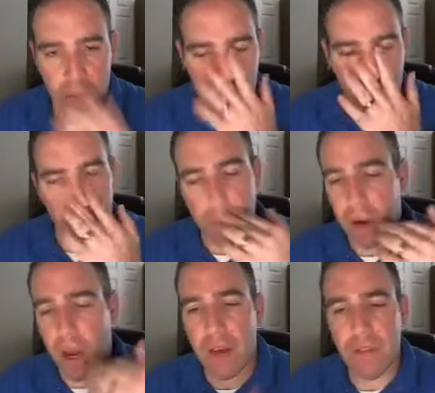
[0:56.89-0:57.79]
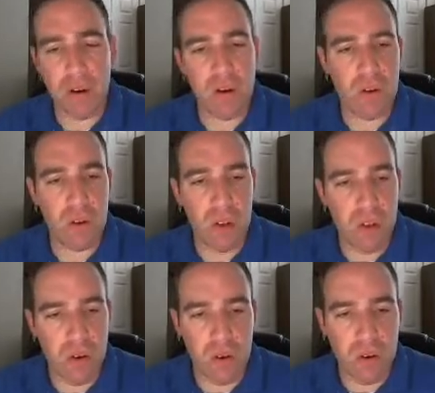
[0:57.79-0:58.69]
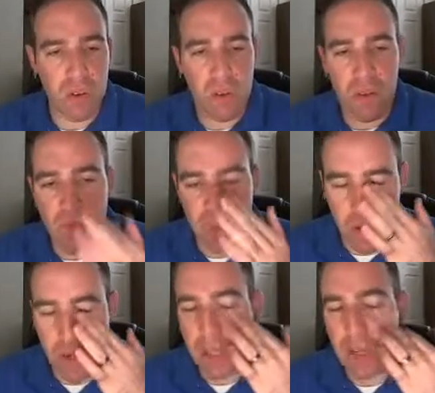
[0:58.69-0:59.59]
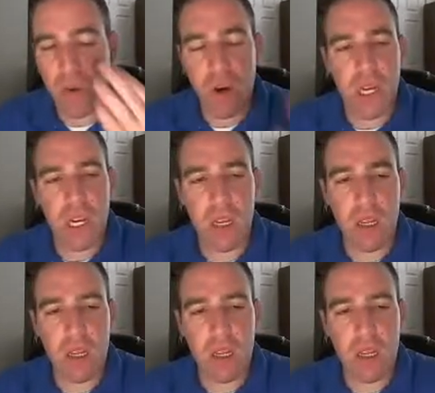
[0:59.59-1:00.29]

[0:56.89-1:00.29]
From your iPhone, you can do it with your Android,